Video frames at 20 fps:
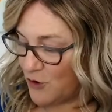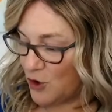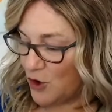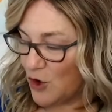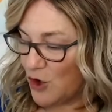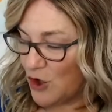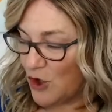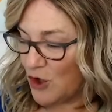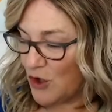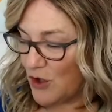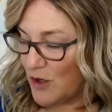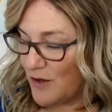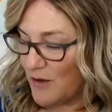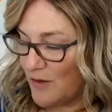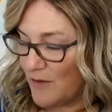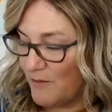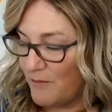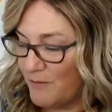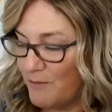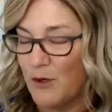if
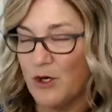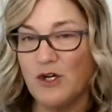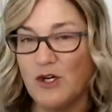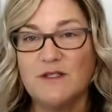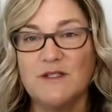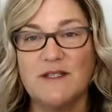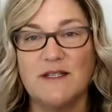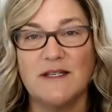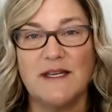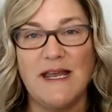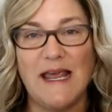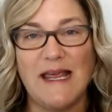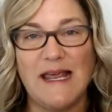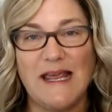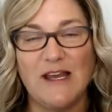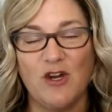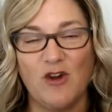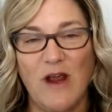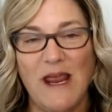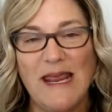you're booked,
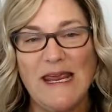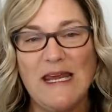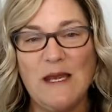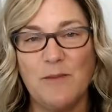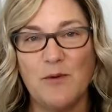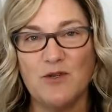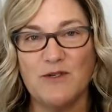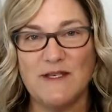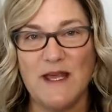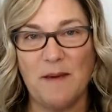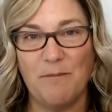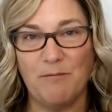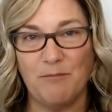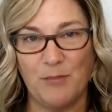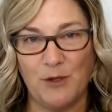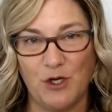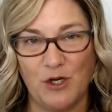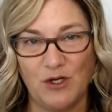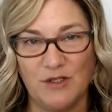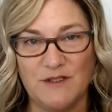you're
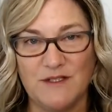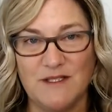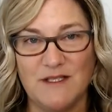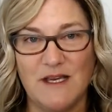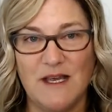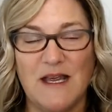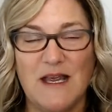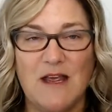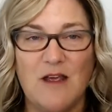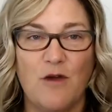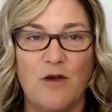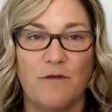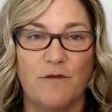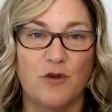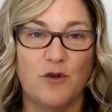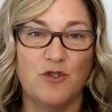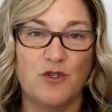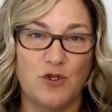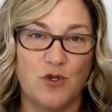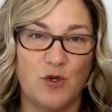80% booked
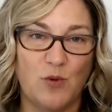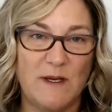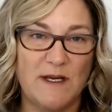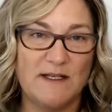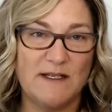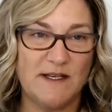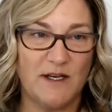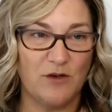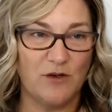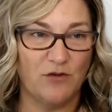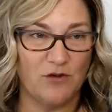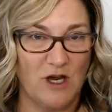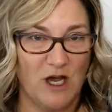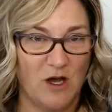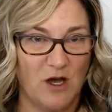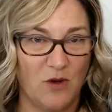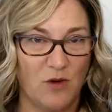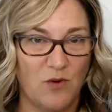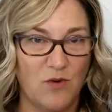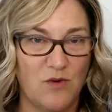for 2 weeks in a
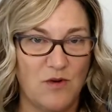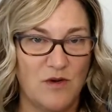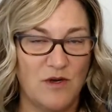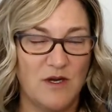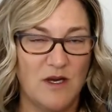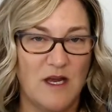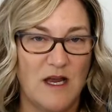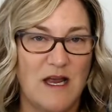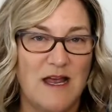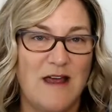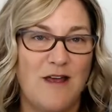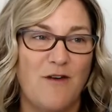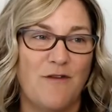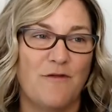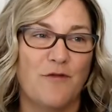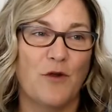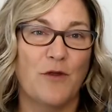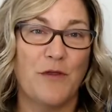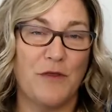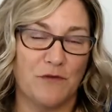row
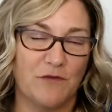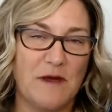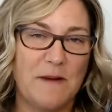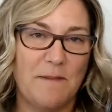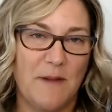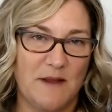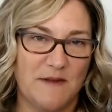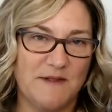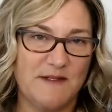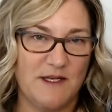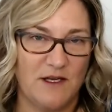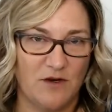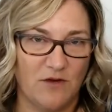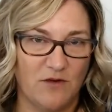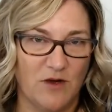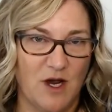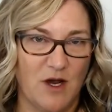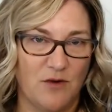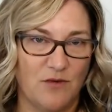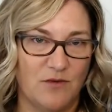for 3 months in
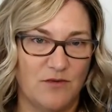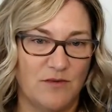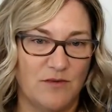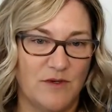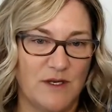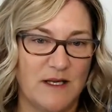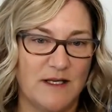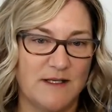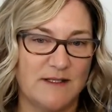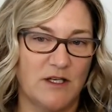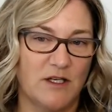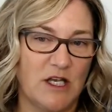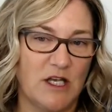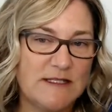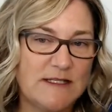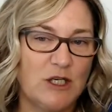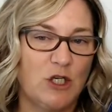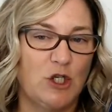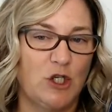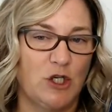a row
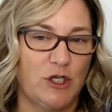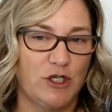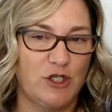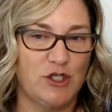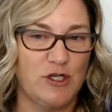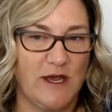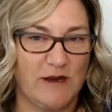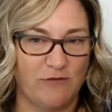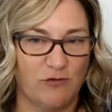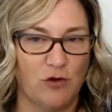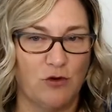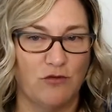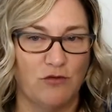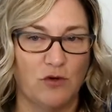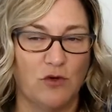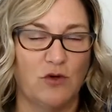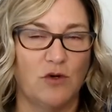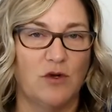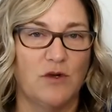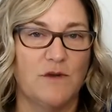is a good general
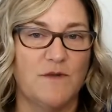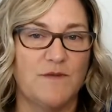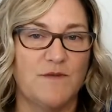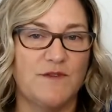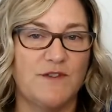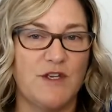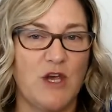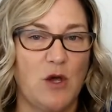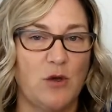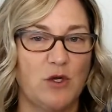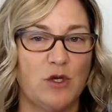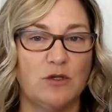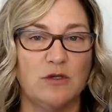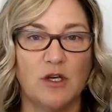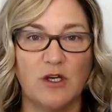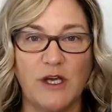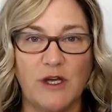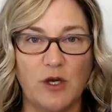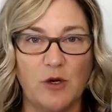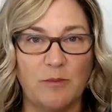rule. So
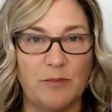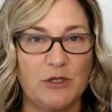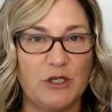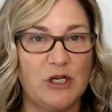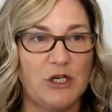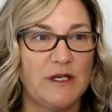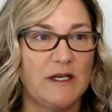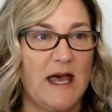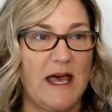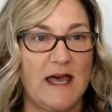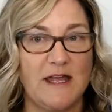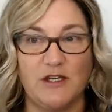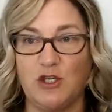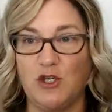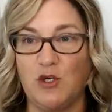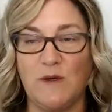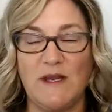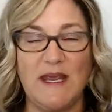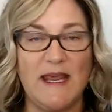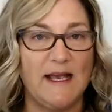you look at your book
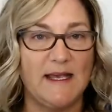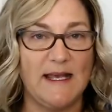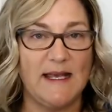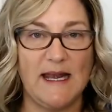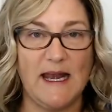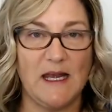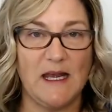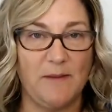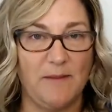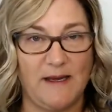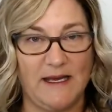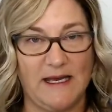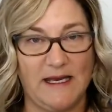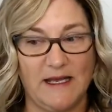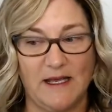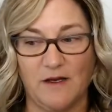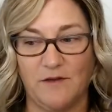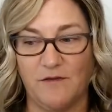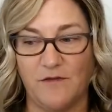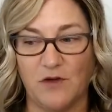and you can't get
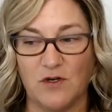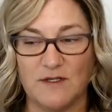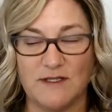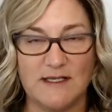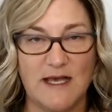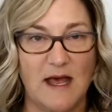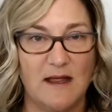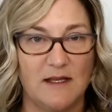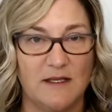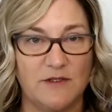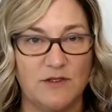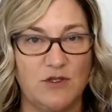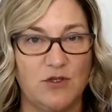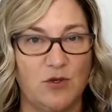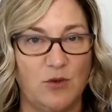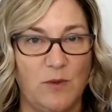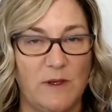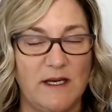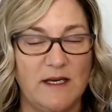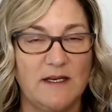anybody in for a solid
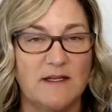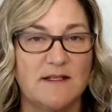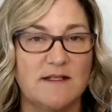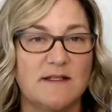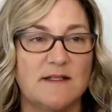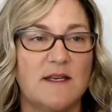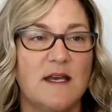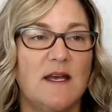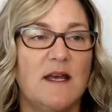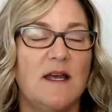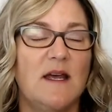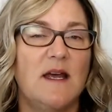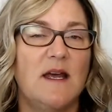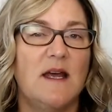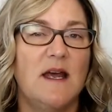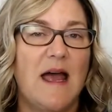2 weeks,